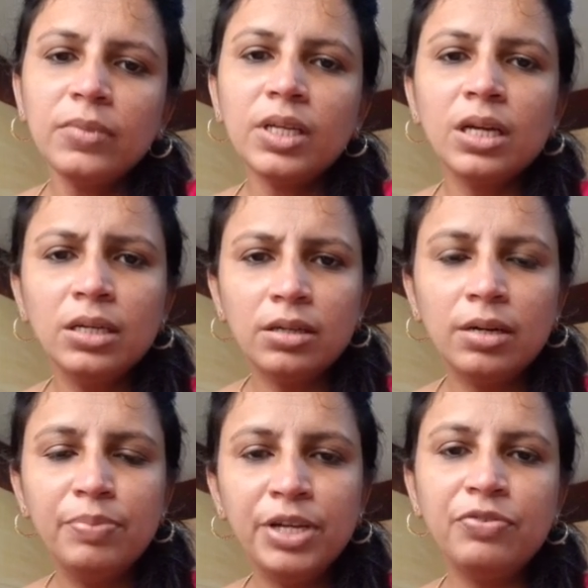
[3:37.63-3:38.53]

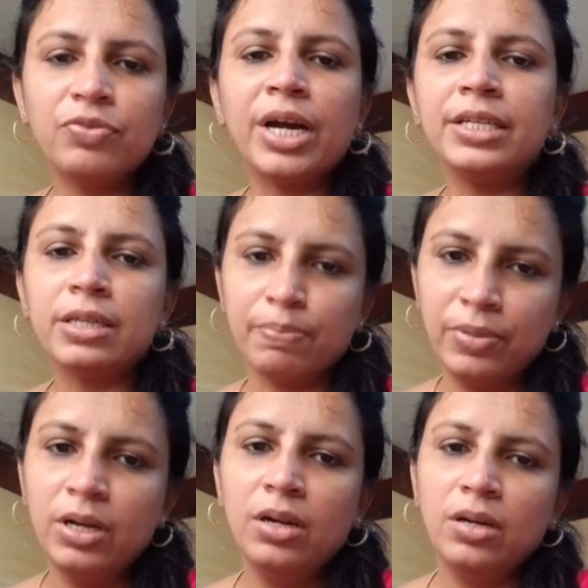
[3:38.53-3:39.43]
a brief write-up
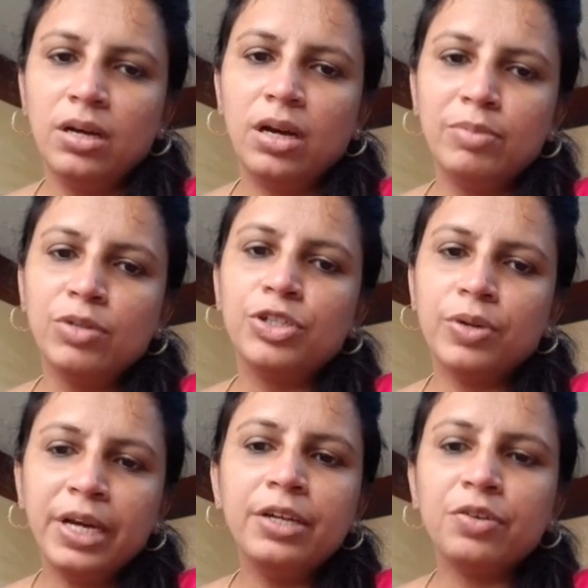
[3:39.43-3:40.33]
about
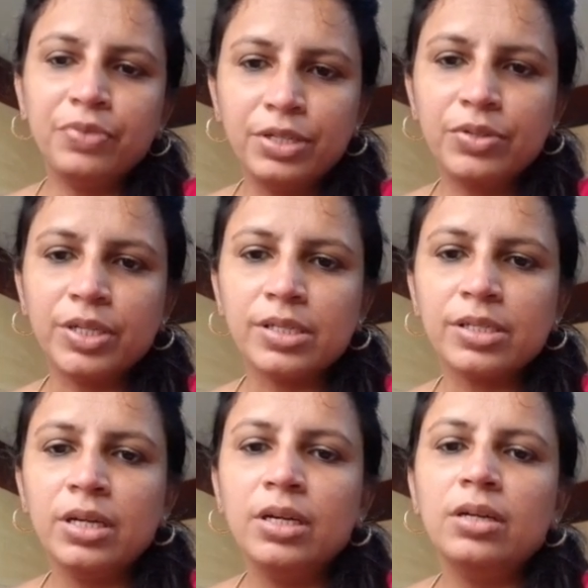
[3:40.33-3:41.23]
your area of interest.